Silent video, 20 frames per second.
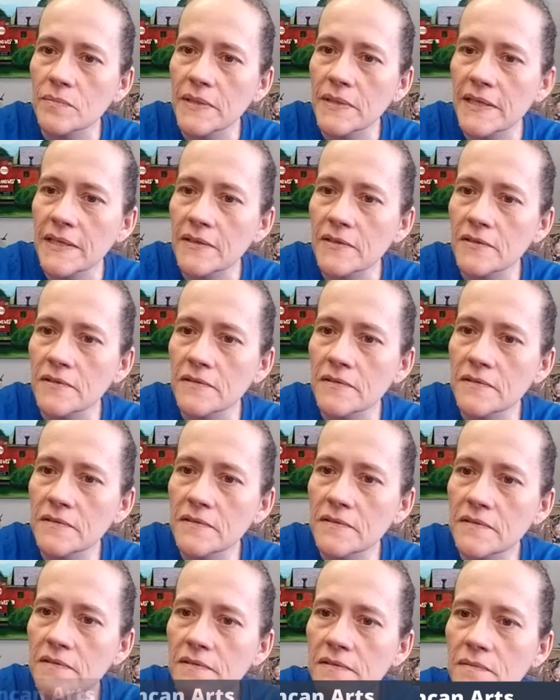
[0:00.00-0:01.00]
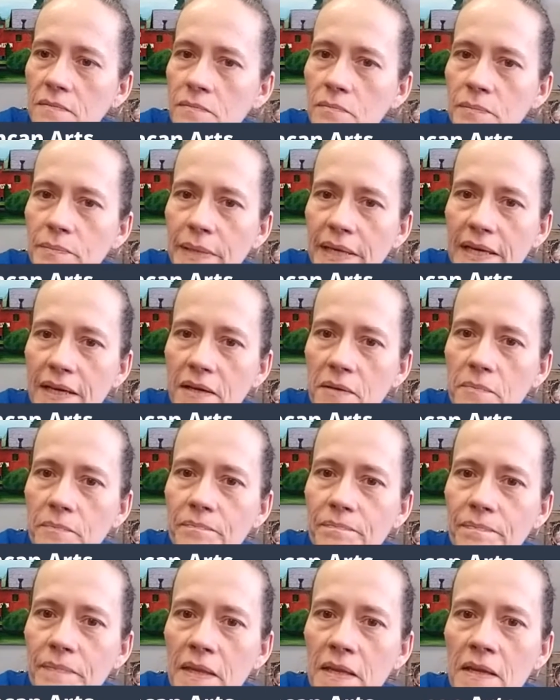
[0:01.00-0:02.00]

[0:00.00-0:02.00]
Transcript: banner. Bam.